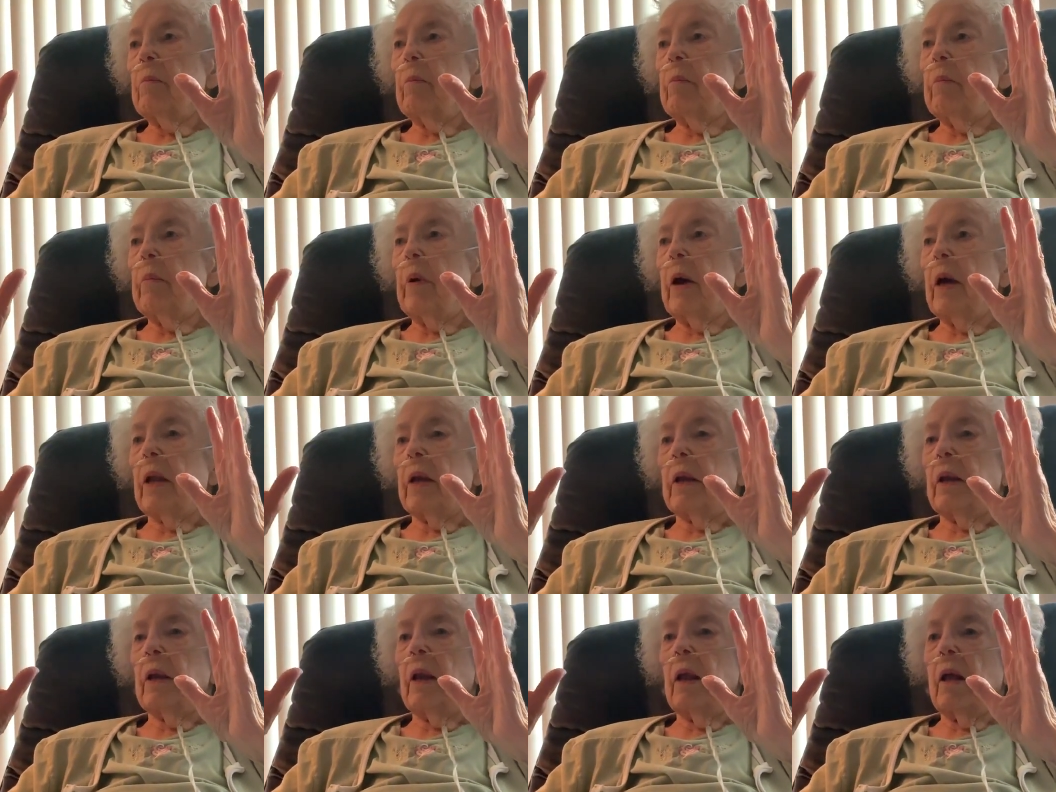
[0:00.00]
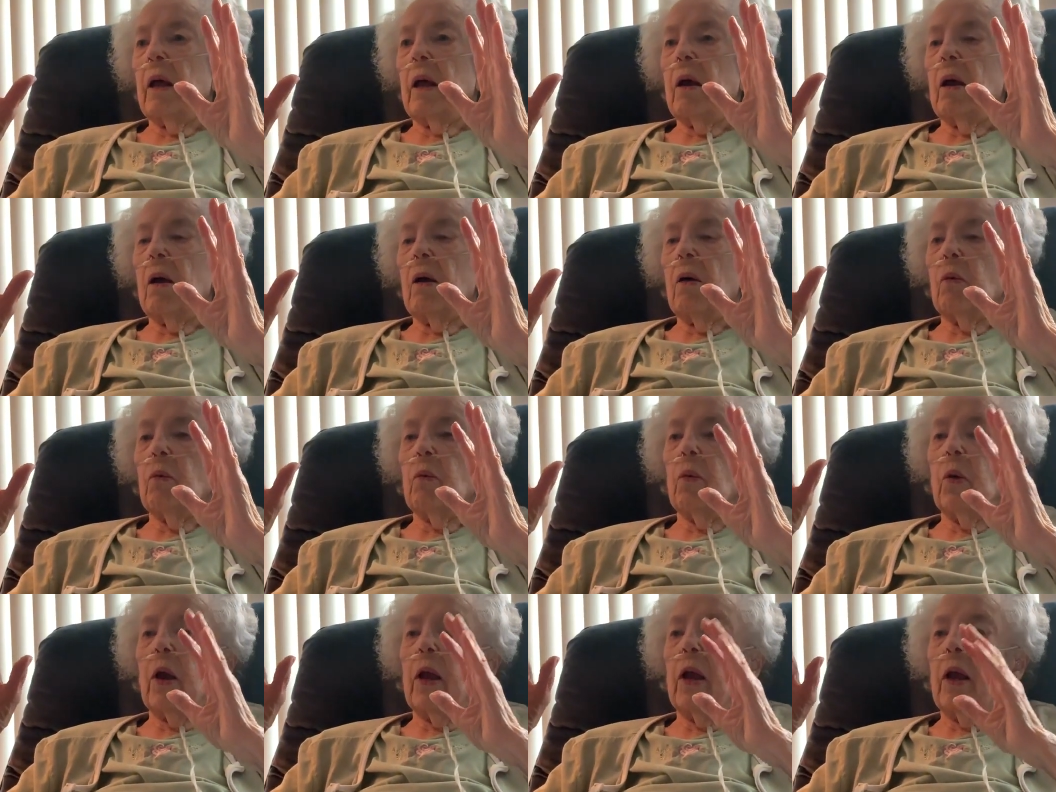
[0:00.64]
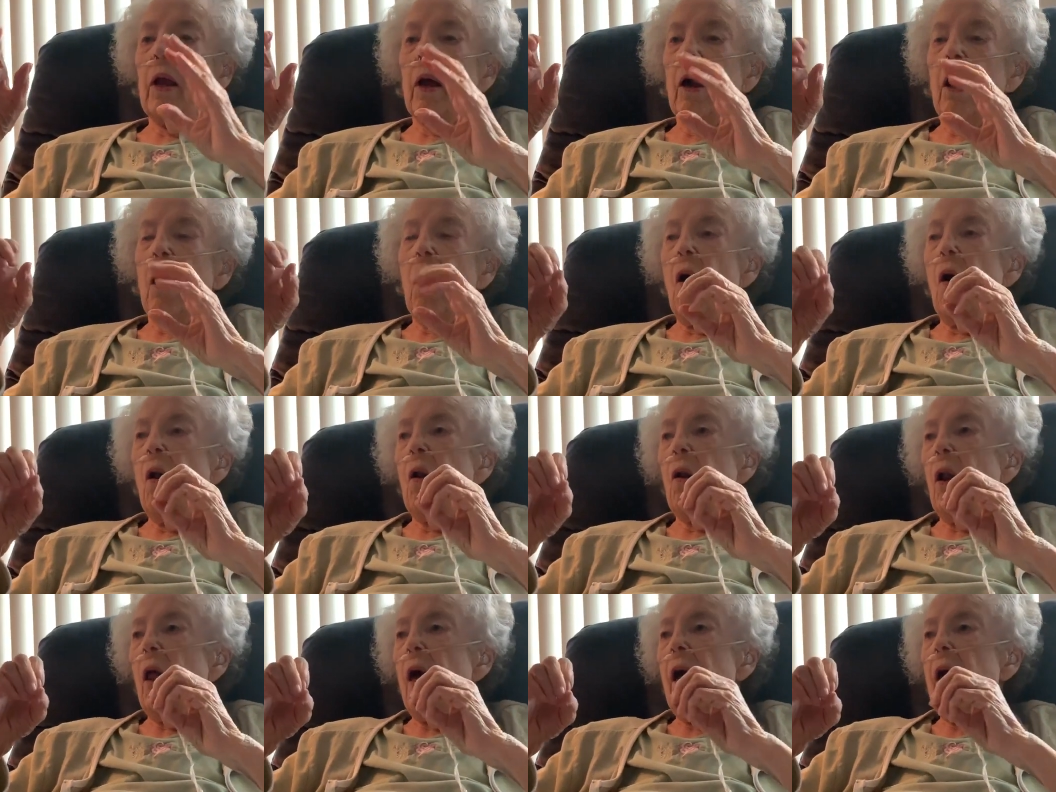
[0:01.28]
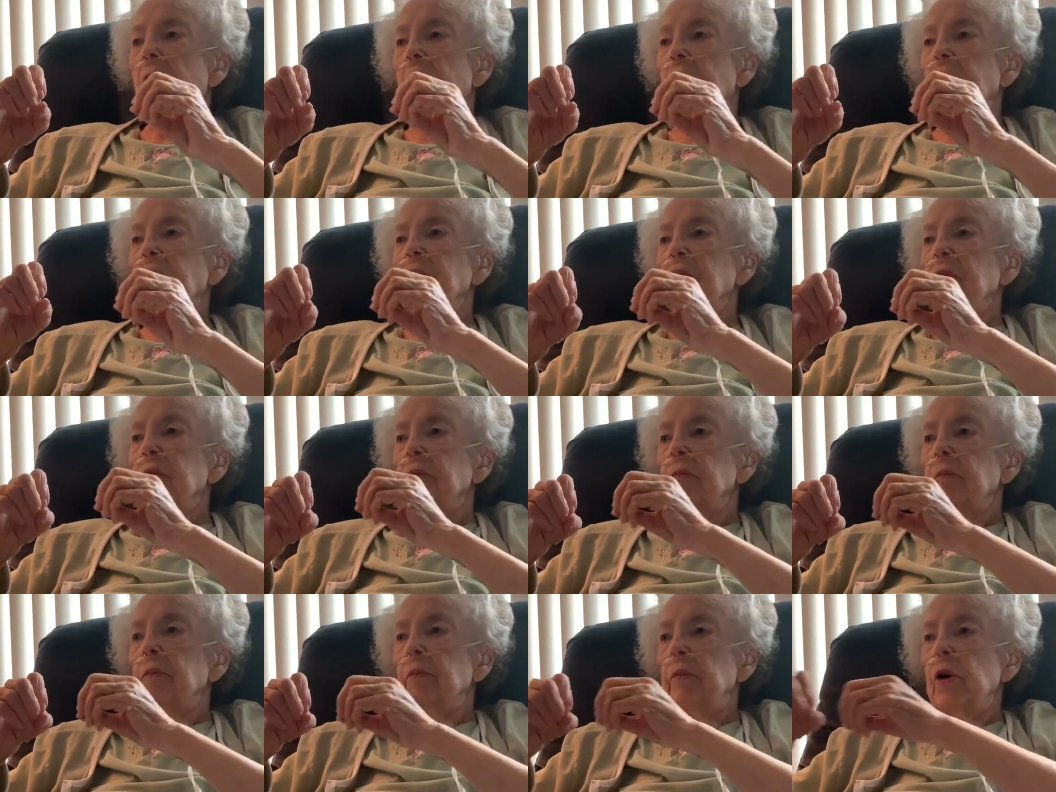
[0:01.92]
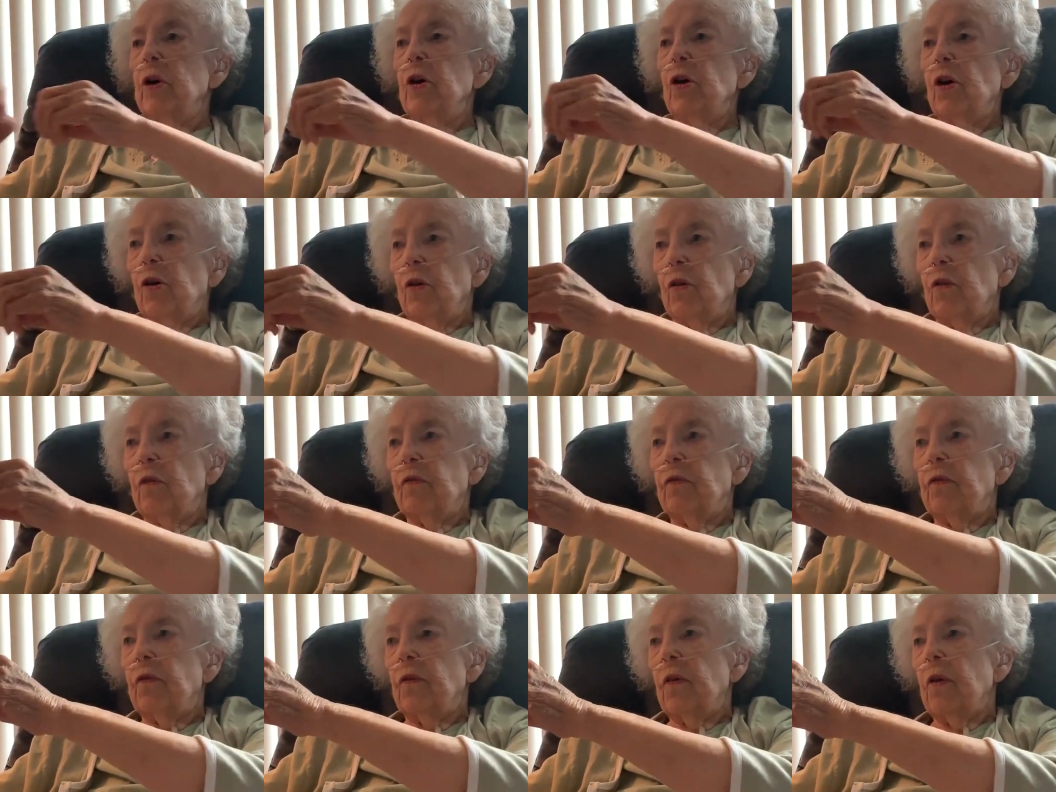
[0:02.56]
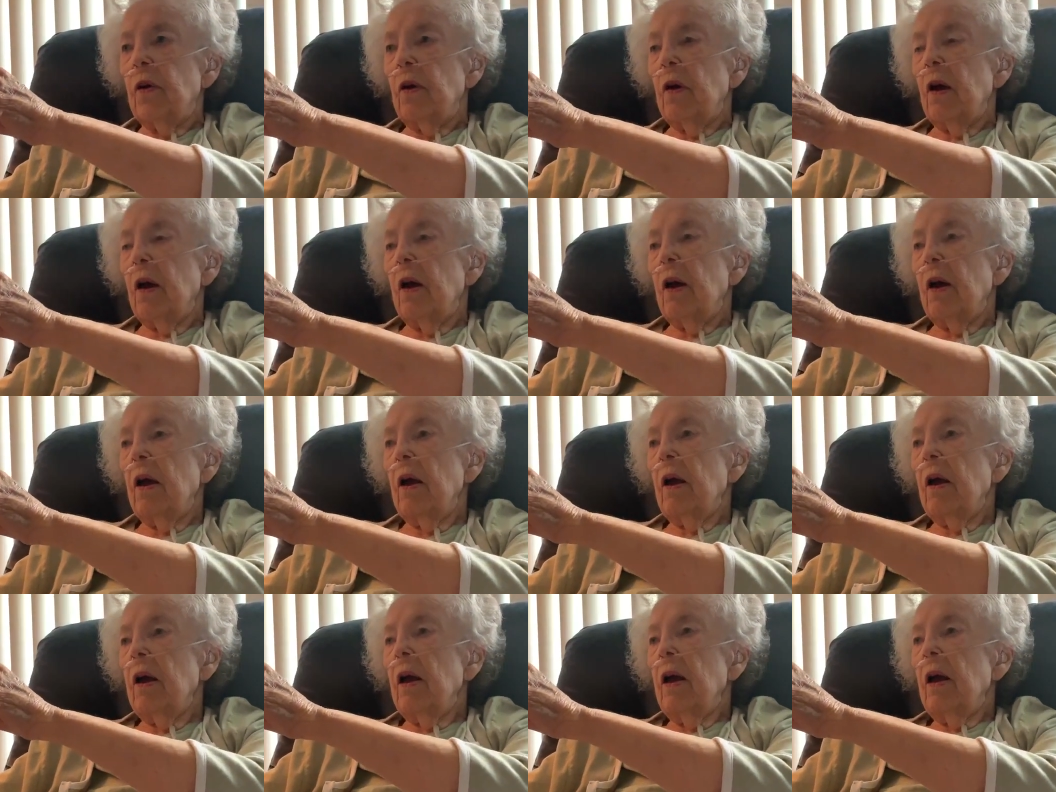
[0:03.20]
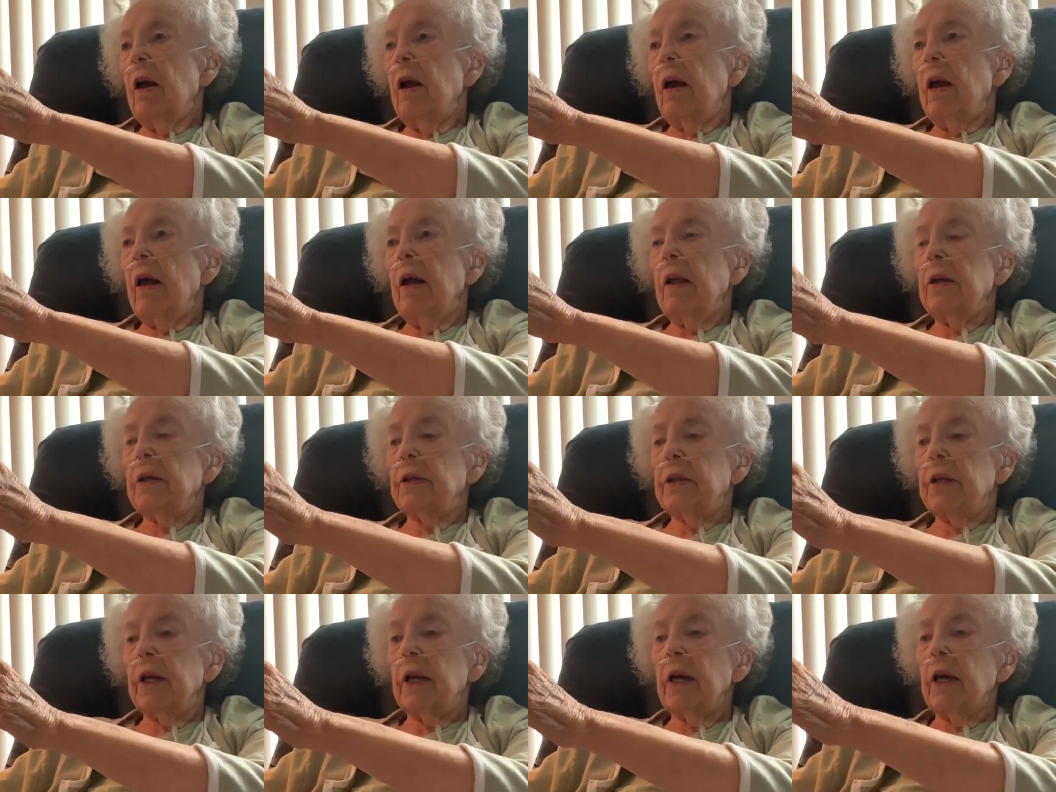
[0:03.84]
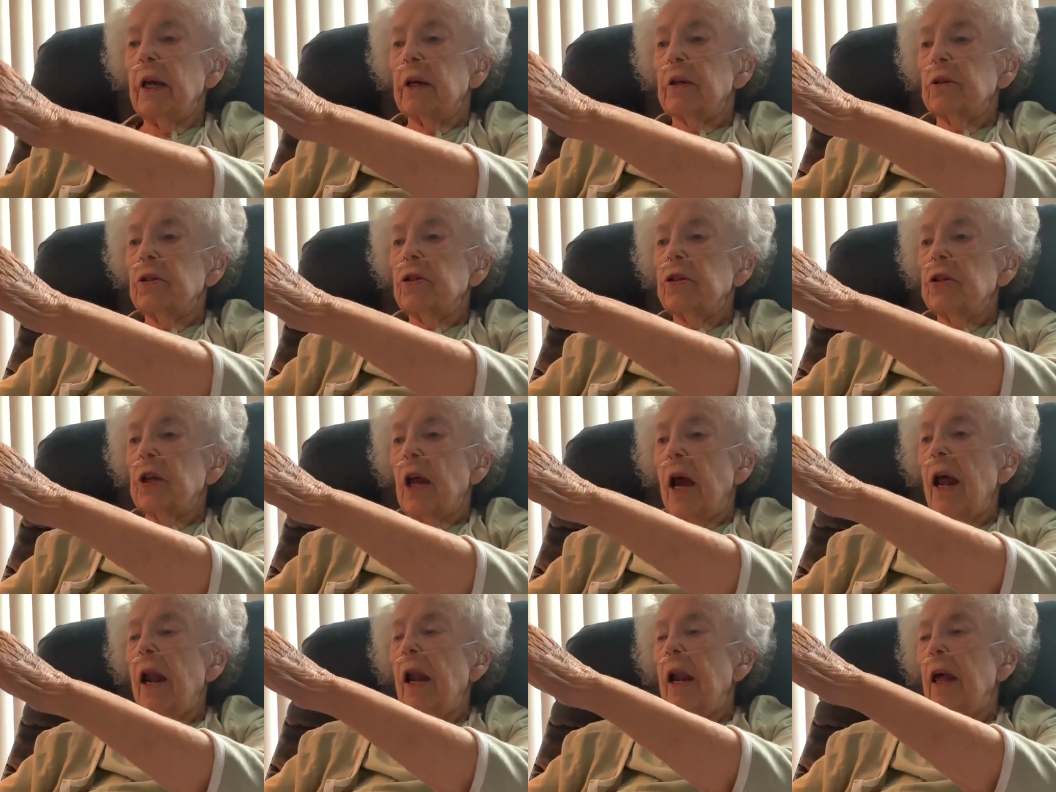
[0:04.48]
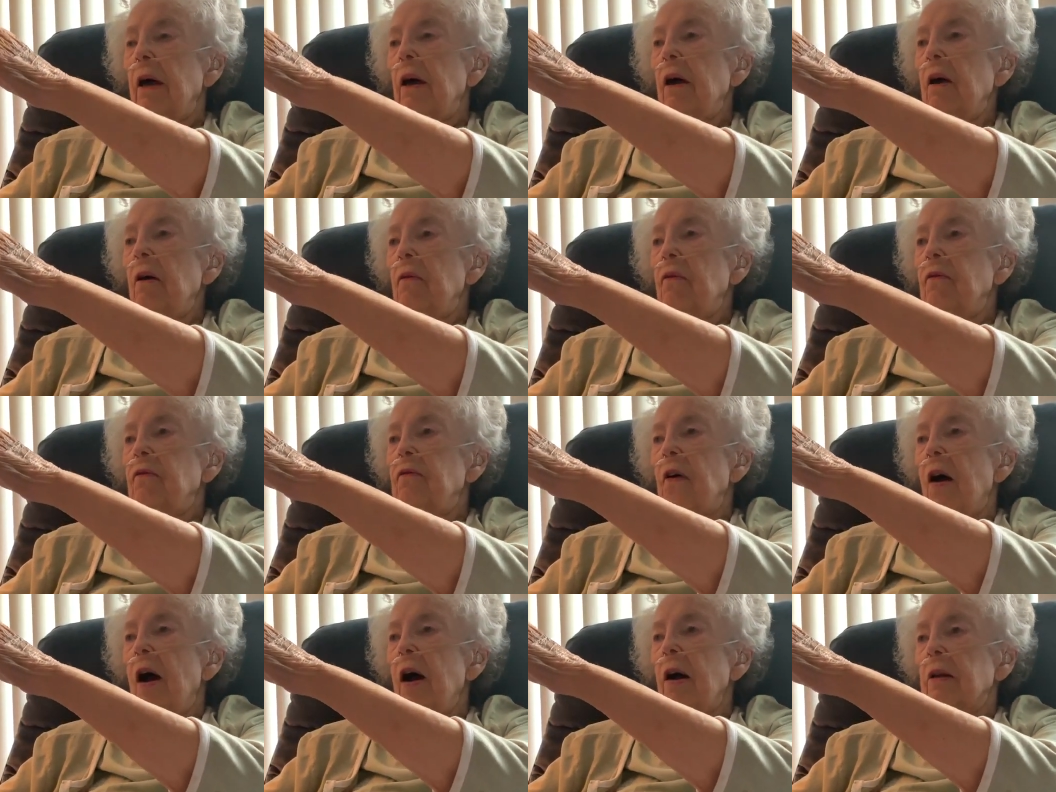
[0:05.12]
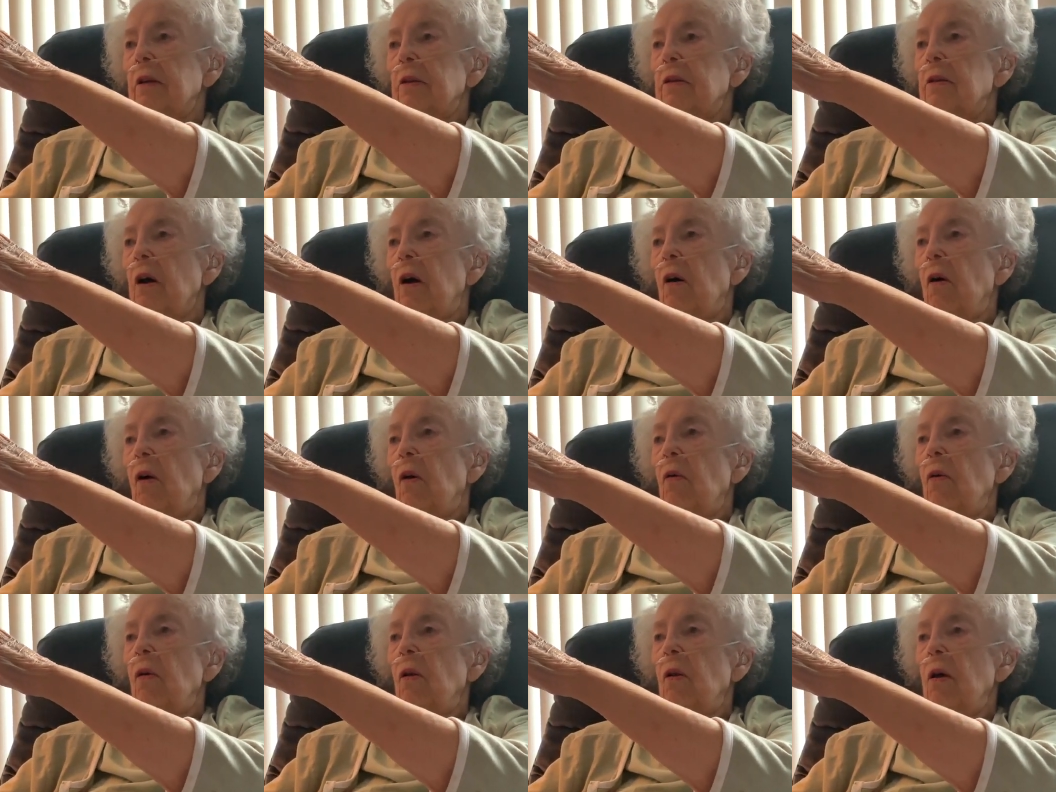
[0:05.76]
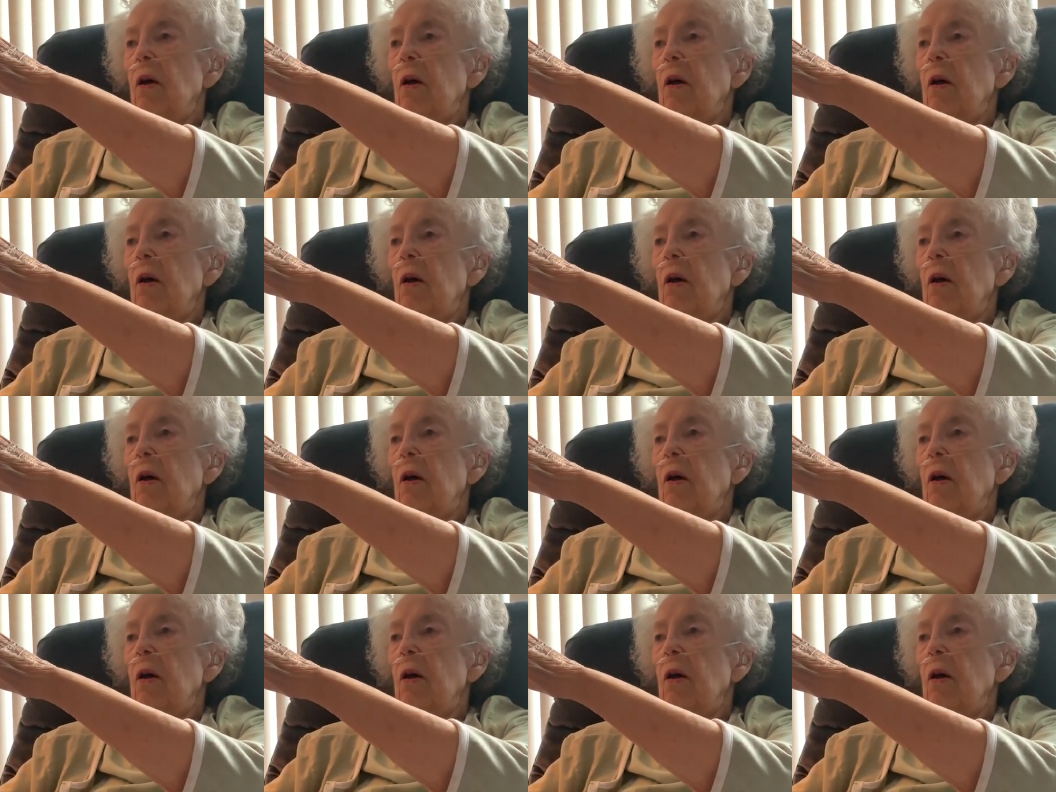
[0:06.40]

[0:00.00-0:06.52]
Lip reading: but we all have to move and dig a shallow foxhole.